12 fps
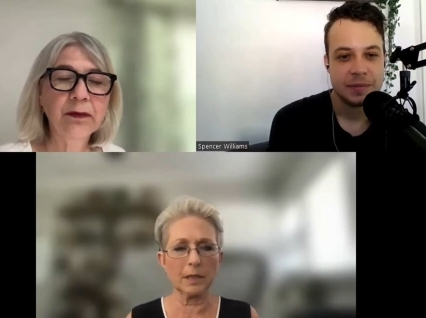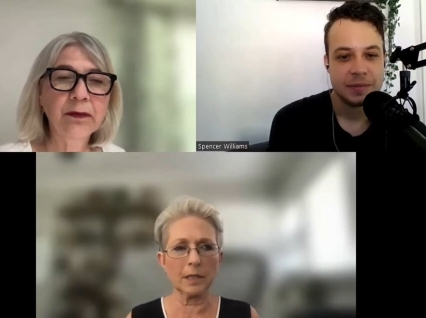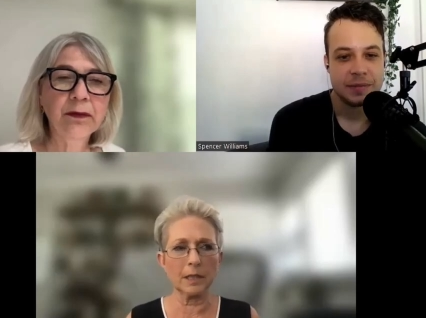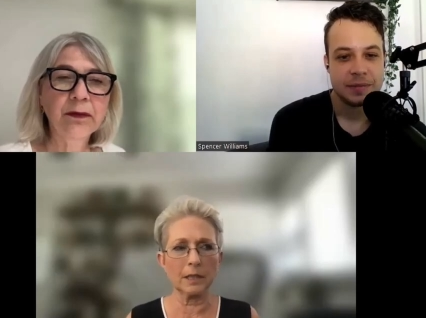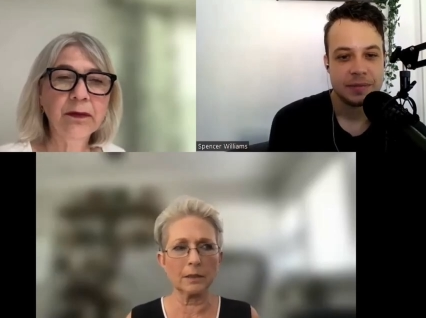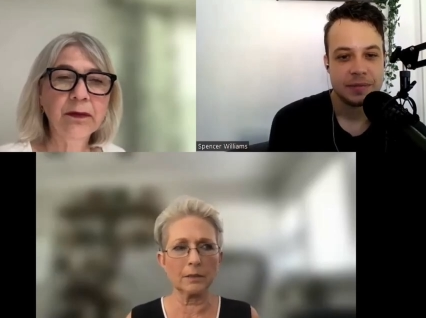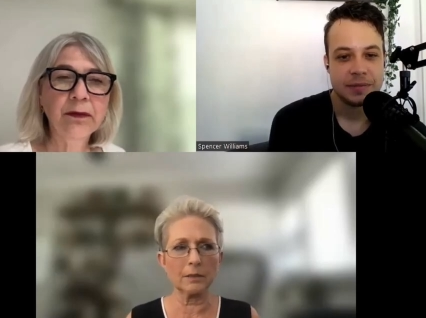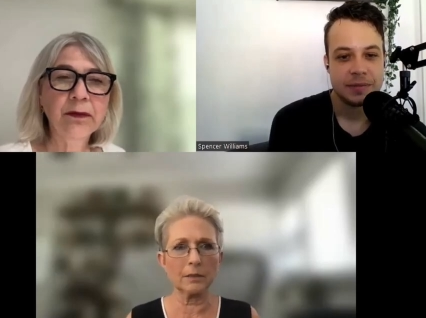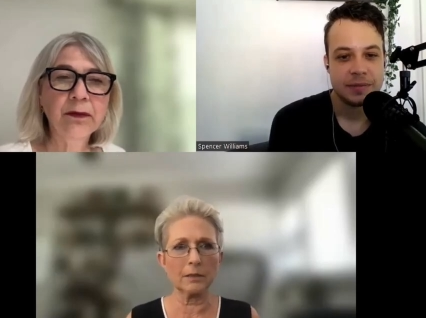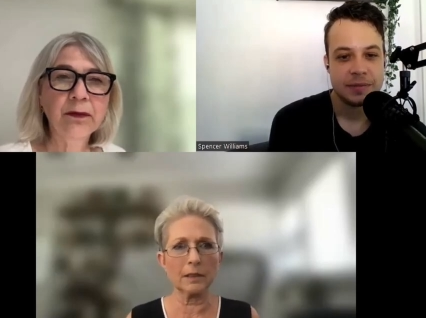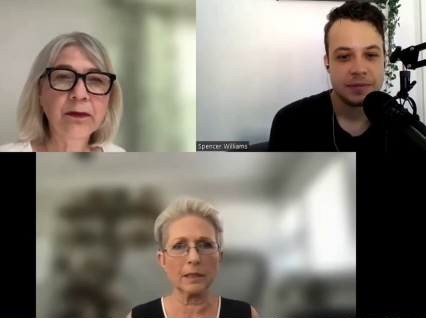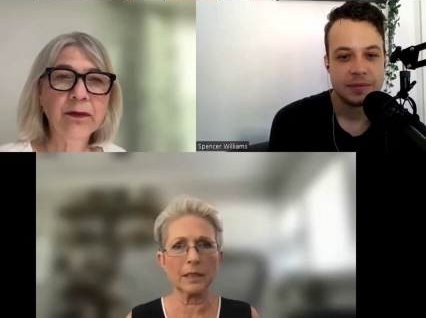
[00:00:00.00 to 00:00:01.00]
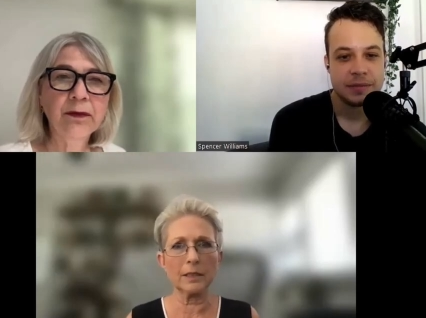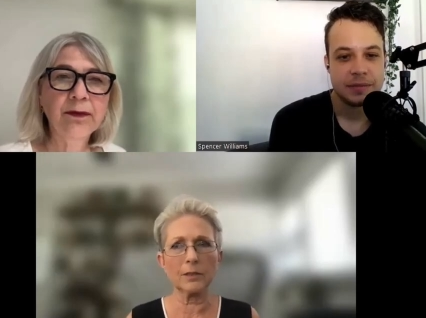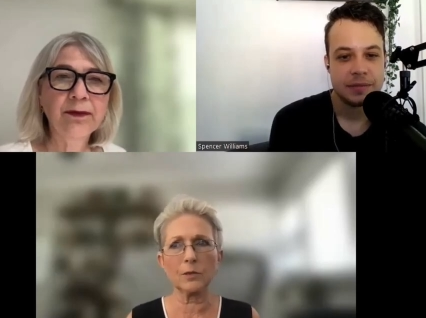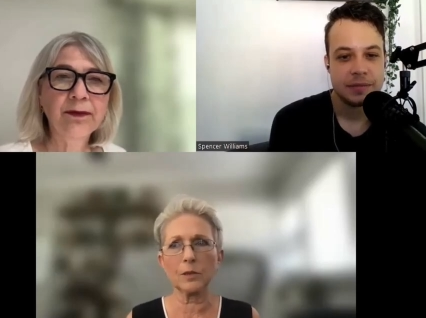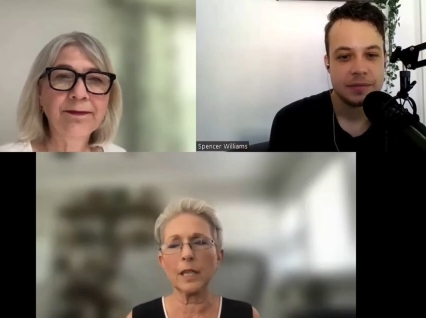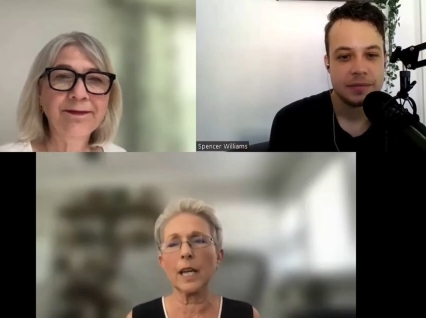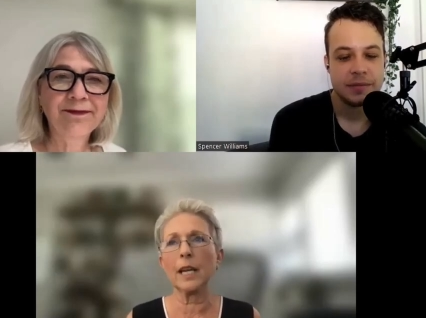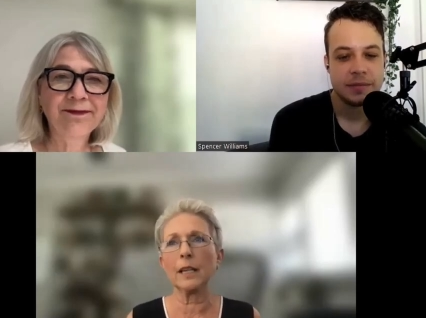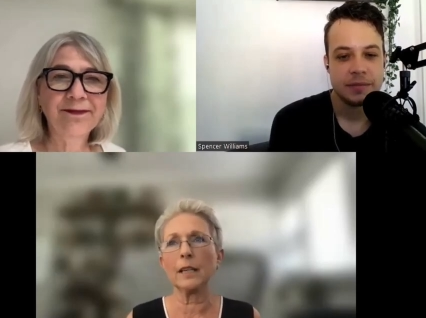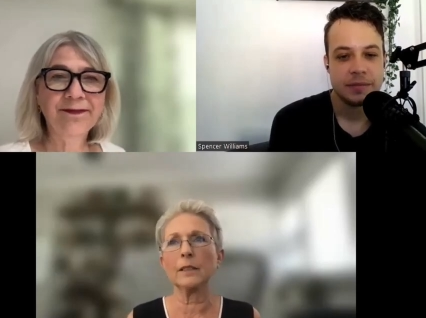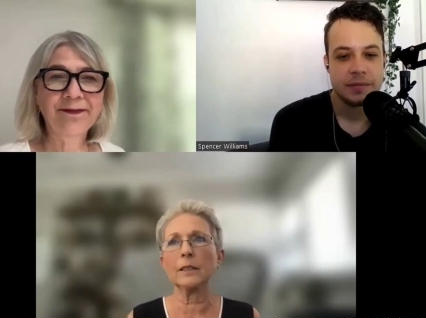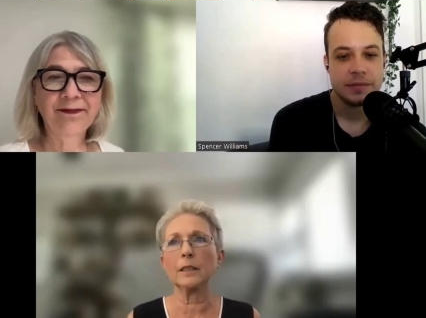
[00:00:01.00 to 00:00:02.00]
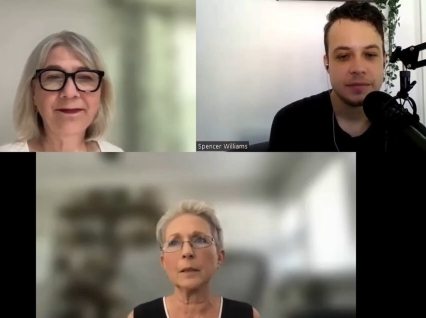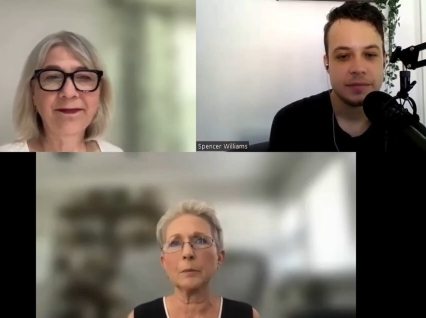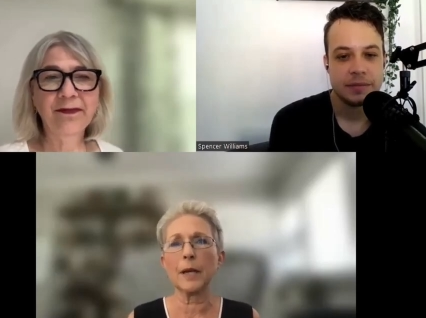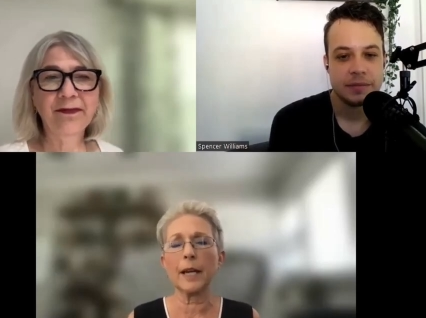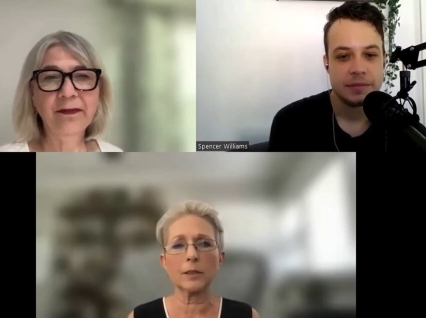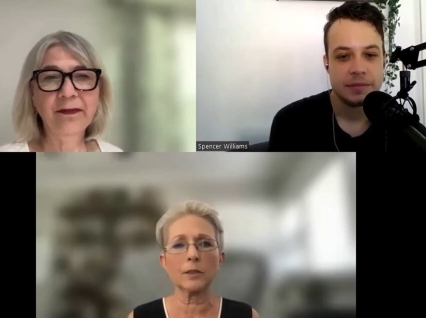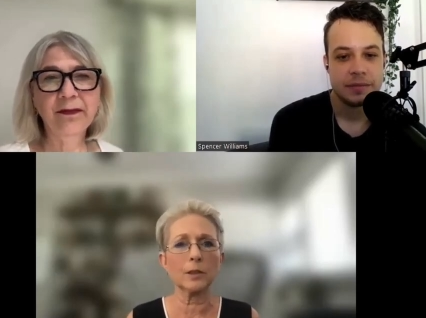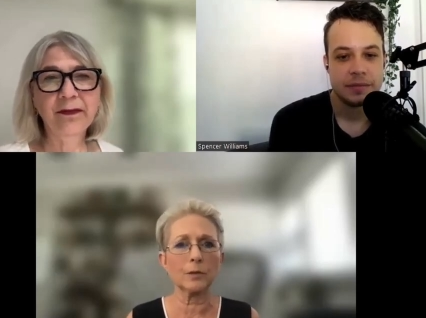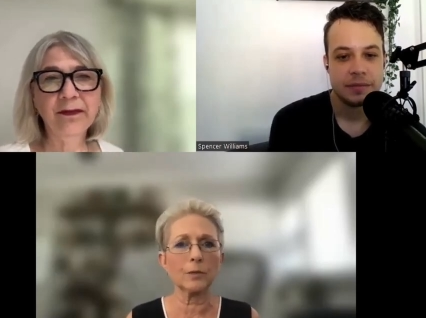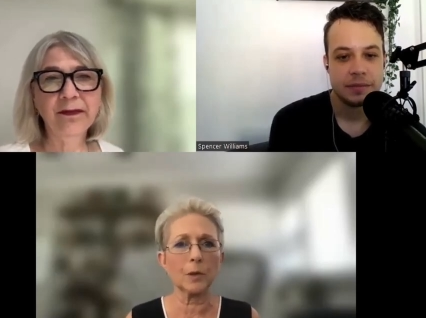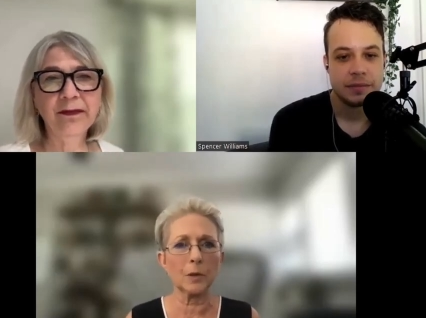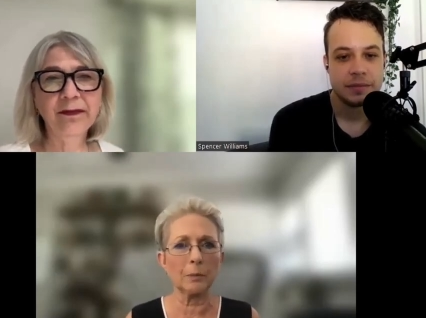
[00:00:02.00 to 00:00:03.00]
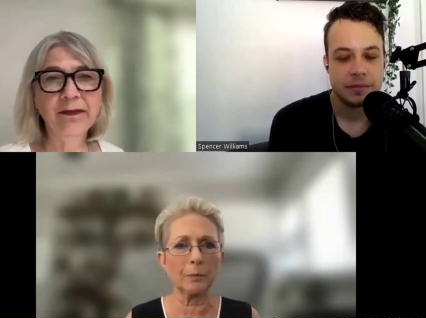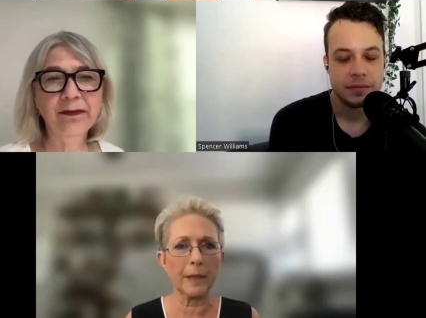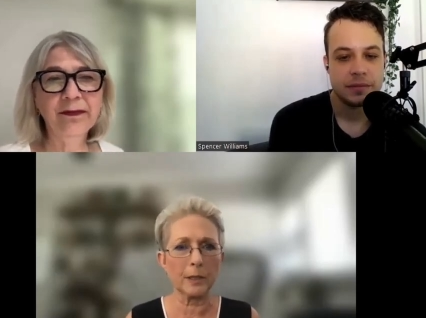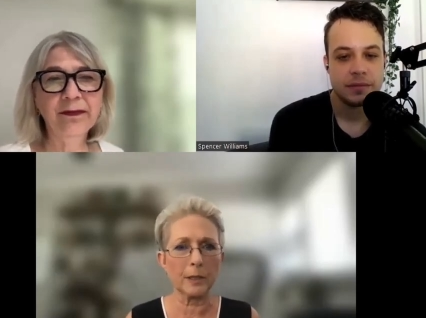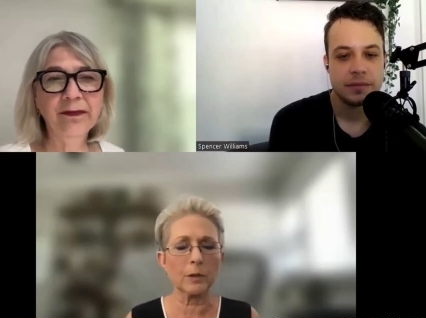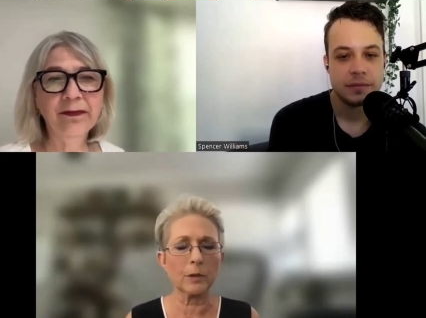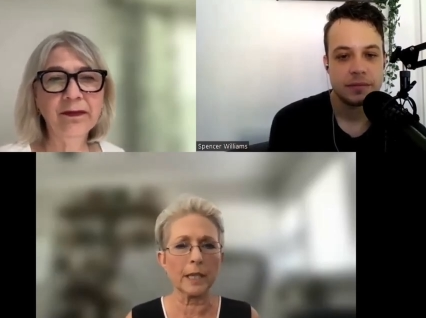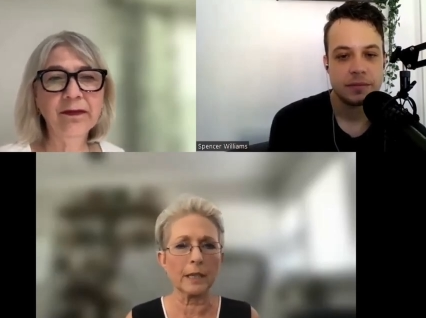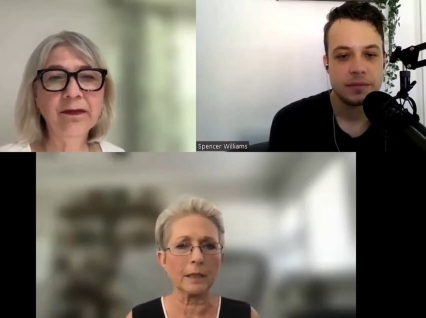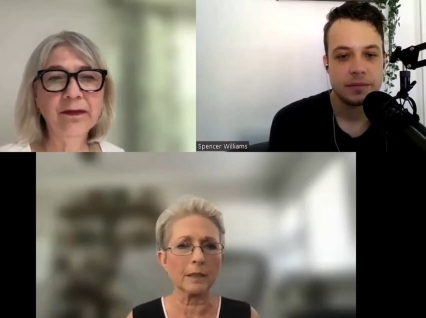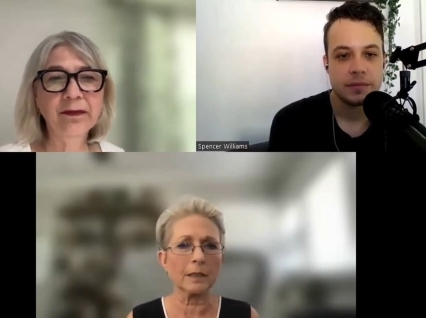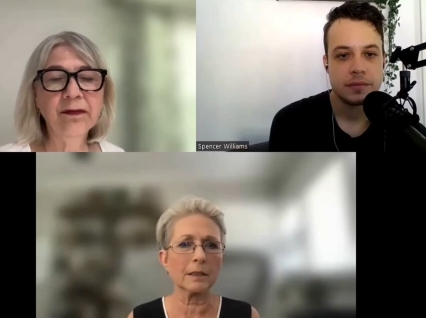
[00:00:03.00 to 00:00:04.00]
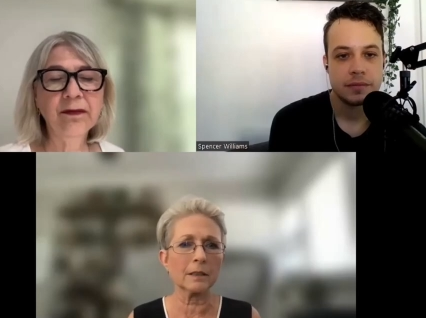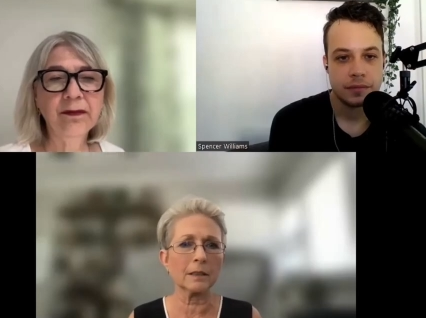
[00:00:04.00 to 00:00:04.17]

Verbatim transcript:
Speaker 1: uh, history and and passion for mentoring